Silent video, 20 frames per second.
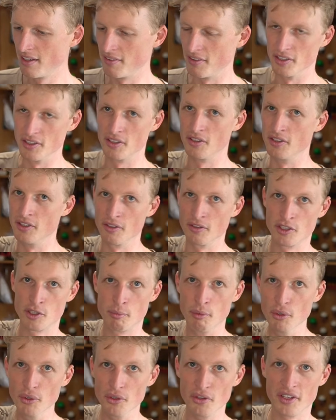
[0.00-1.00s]
The
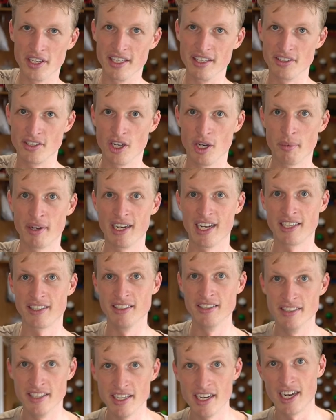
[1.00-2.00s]
spool thing at the top can
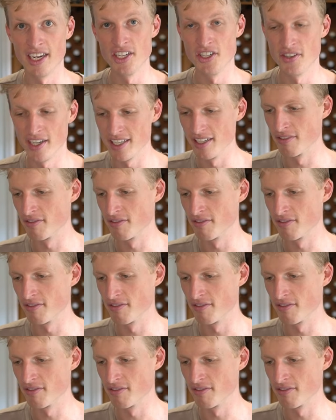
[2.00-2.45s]
actually dehydrate